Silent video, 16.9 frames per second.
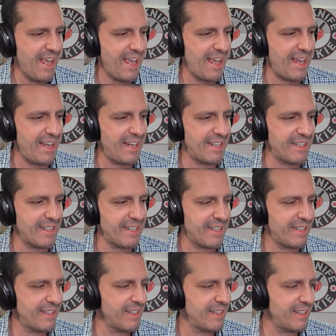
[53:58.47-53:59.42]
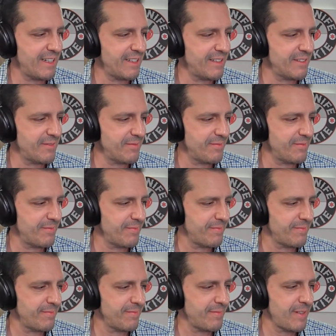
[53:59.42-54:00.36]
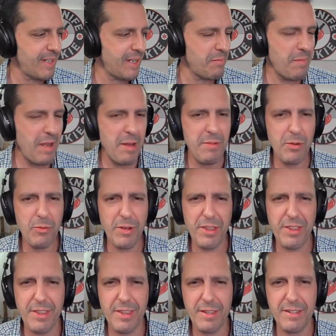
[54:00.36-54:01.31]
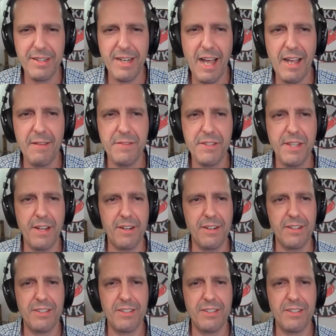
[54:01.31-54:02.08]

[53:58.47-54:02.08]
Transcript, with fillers: and uh, and and maybe with knives that are